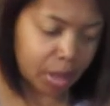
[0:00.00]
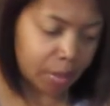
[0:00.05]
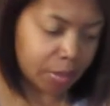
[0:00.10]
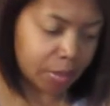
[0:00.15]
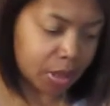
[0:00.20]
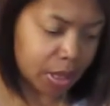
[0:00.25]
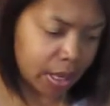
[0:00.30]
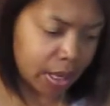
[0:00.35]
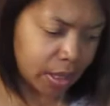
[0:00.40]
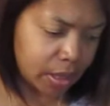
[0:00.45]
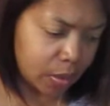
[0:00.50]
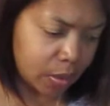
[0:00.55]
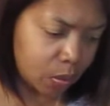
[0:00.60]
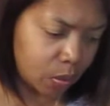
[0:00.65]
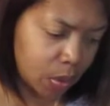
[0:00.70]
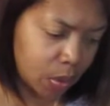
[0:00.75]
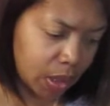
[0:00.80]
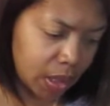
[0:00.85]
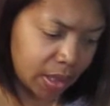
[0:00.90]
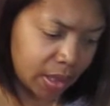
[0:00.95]
I'm sorry, I don't
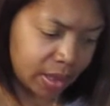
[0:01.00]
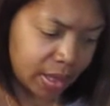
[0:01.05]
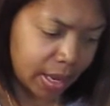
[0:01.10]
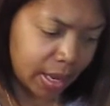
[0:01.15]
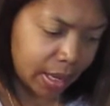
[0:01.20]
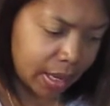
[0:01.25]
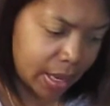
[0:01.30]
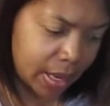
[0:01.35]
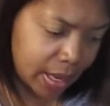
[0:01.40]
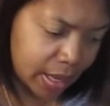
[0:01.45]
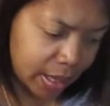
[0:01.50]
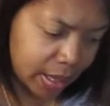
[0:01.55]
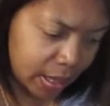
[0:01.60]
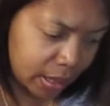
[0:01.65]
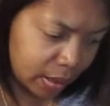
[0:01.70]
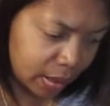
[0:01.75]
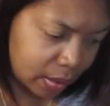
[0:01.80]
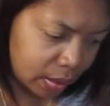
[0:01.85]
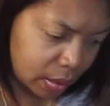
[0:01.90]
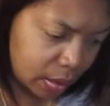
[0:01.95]
want it that high.
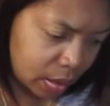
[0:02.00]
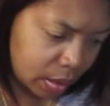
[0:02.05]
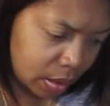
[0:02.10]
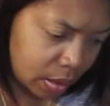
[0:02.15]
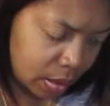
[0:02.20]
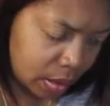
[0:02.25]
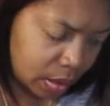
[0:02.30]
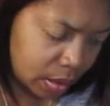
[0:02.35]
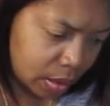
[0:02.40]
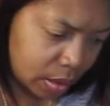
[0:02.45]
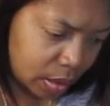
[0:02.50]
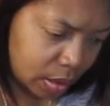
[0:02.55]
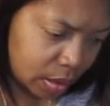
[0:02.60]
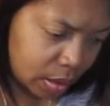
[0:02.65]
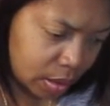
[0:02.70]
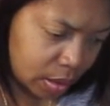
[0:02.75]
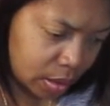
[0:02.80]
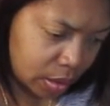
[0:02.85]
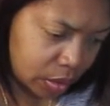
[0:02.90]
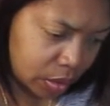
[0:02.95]

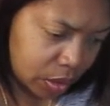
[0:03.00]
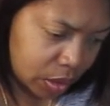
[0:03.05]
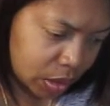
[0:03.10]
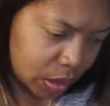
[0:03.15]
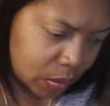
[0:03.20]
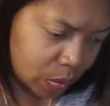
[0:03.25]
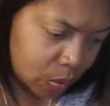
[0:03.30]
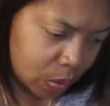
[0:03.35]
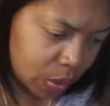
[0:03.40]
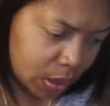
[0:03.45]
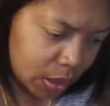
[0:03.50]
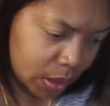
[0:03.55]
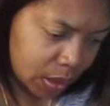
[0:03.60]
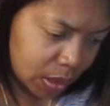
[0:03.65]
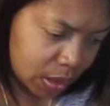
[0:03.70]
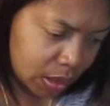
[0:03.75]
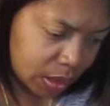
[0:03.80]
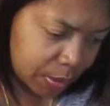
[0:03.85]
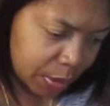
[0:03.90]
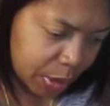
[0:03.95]
You just want
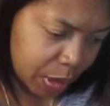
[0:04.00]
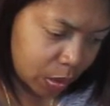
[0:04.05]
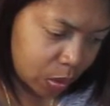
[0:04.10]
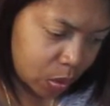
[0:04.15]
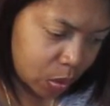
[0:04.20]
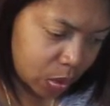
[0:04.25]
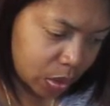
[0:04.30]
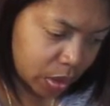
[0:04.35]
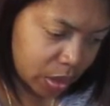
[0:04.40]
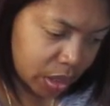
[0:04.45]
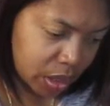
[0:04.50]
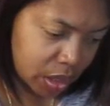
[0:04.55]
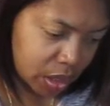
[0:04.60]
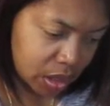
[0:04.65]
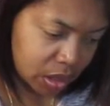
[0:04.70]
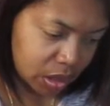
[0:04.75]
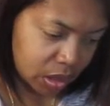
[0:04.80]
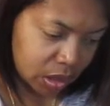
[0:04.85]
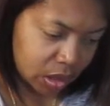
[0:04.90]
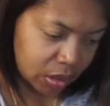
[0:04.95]
this about 1/4
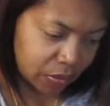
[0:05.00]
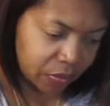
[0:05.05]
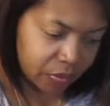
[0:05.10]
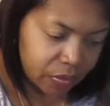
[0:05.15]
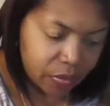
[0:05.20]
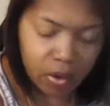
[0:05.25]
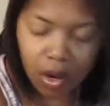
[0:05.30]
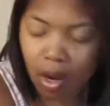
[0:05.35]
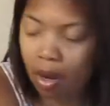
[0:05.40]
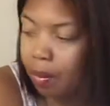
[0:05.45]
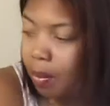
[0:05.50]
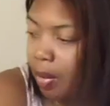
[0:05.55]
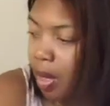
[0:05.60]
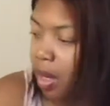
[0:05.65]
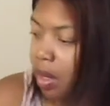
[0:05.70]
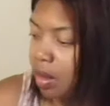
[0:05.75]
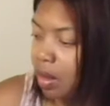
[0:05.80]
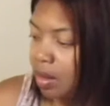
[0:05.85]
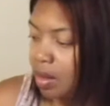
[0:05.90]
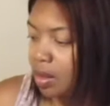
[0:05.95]
inch from
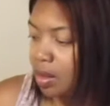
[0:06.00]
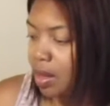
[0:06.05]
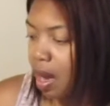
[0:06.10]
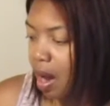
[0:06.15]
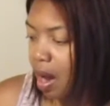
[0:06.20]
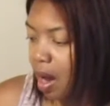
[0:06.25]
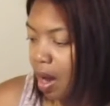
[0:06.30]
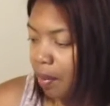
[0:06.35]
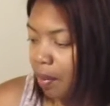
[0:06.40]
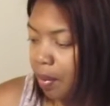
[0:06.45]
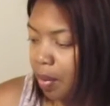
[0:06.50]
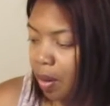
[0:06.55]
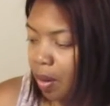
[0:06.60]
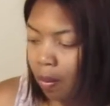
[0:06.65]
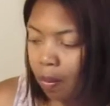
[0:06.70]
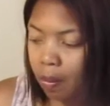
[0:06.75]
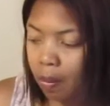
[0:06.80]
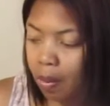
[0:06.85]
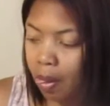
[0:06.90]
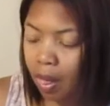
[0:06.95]
the top
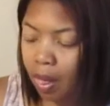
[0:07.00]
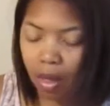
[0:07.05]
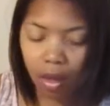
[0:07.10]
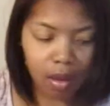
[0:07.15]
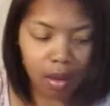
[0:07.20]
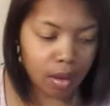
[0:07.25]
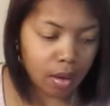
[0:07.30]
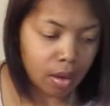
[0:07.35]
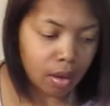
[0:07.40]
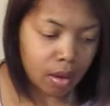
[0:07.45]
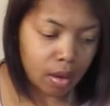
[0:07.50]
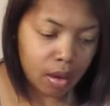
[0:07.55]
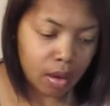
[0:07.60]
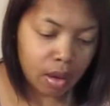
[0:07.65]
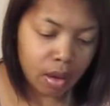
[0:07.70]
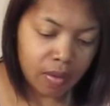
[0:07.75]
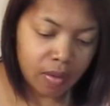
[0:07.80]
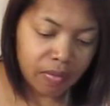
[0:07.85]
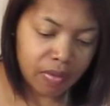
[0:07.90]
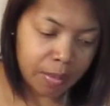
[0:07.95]

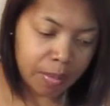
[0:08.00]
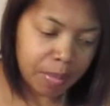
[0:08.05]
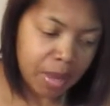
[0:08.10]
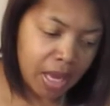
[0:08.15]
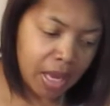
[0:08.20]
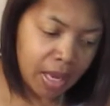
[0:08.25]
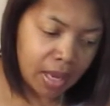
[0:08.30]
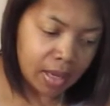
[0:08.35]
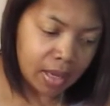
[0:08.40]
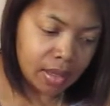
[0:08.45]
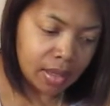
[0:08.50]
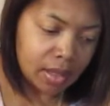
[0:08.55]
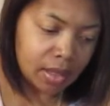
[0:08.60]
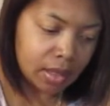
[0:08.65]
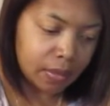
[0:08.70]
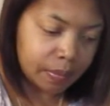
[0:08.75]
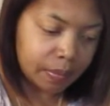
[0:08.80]
of the band.